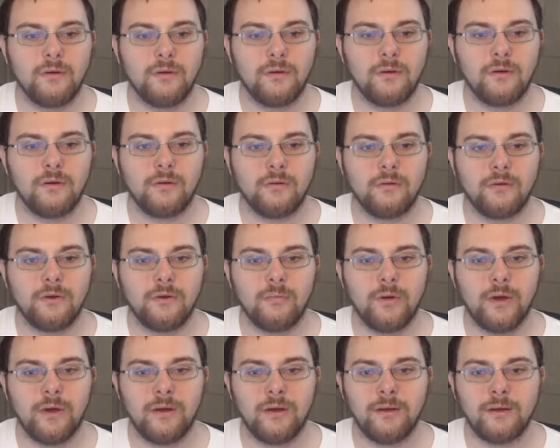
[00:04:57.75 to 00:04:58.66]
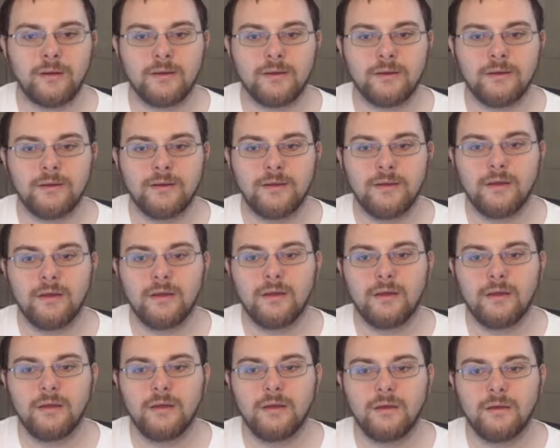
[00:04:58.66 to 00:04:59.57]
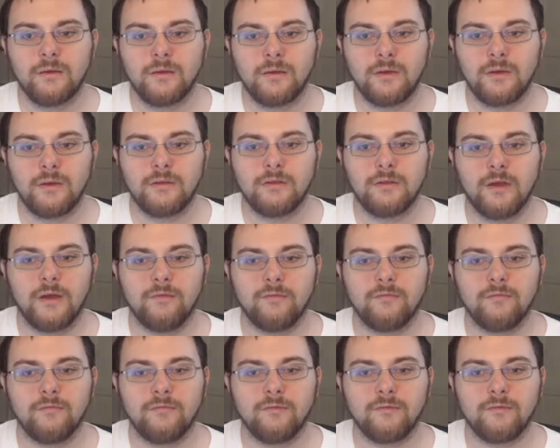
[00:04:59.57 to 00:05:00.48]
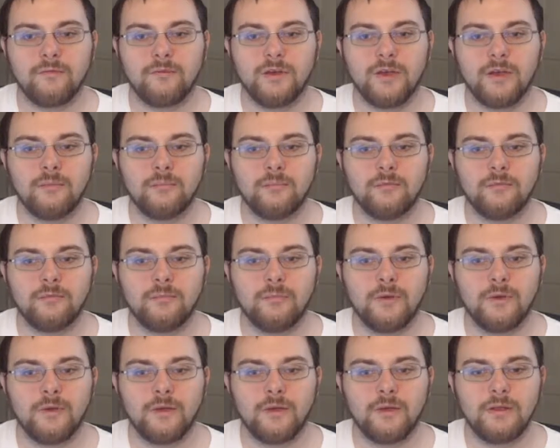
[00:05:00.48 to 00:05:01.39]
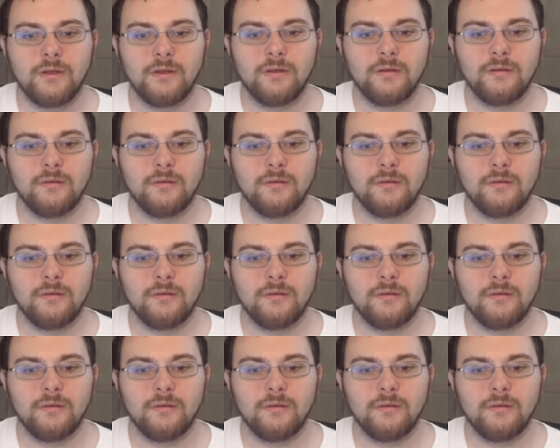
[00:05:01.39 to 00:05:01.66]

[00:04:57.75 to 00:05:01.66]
On your mark. Okay, time for top speed.